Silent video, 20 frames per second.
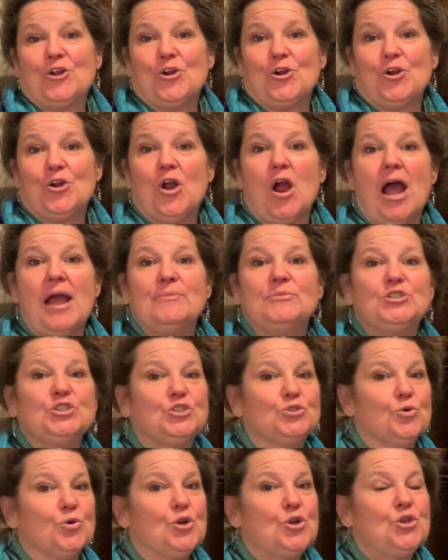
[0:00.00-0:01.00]
her, I'm
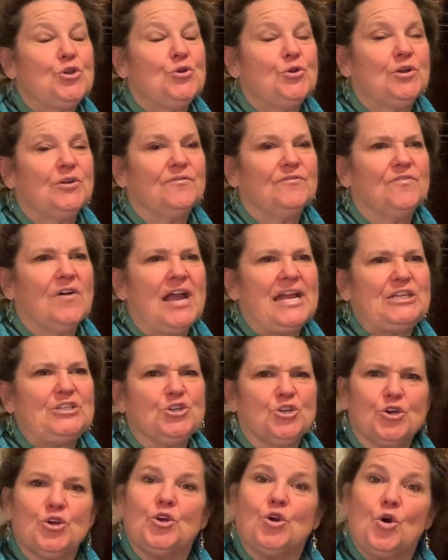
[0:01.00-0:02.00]
sure you could find
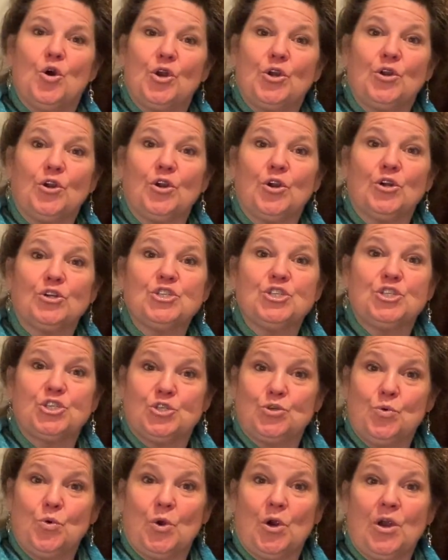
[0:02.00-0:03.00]
her on her
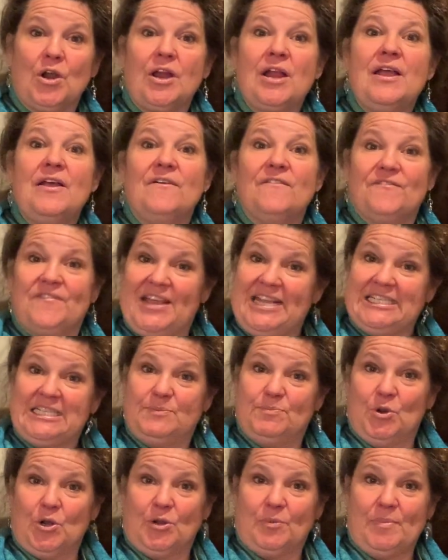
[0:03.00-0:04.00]
store
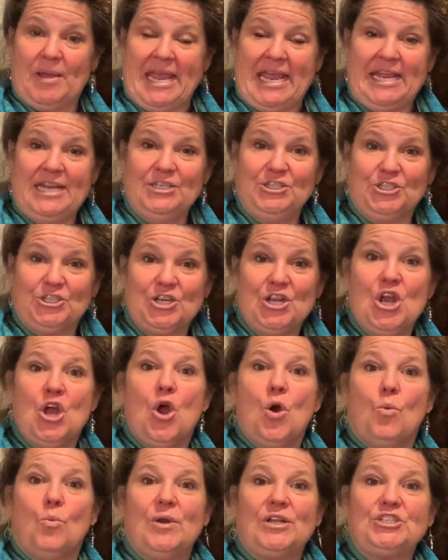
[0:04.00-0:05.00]
Facebook page,
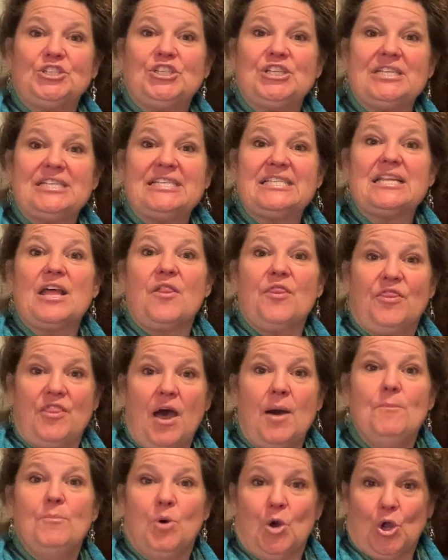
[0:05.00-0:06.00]
which is
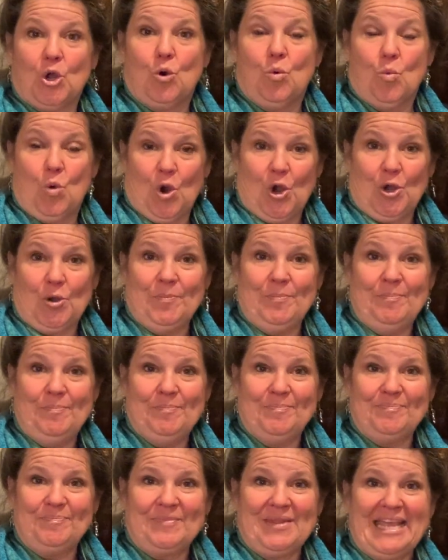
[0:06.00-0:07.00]
The Bookworm
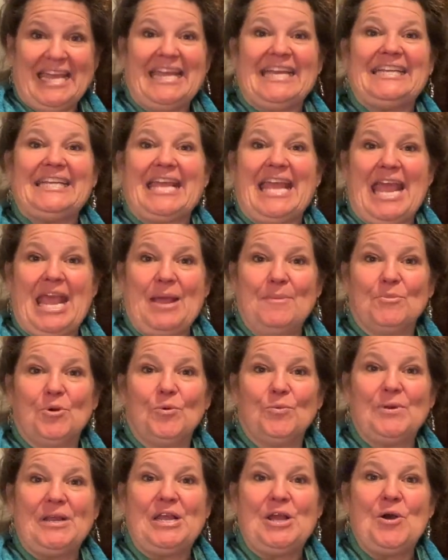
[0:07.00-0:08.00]
in
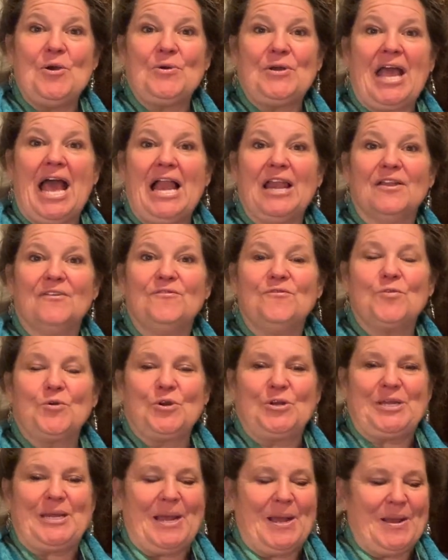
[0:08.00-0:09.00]
Camarillo,
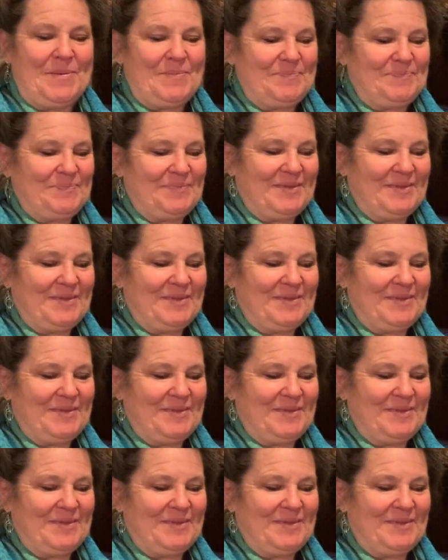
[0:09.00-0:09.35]
California.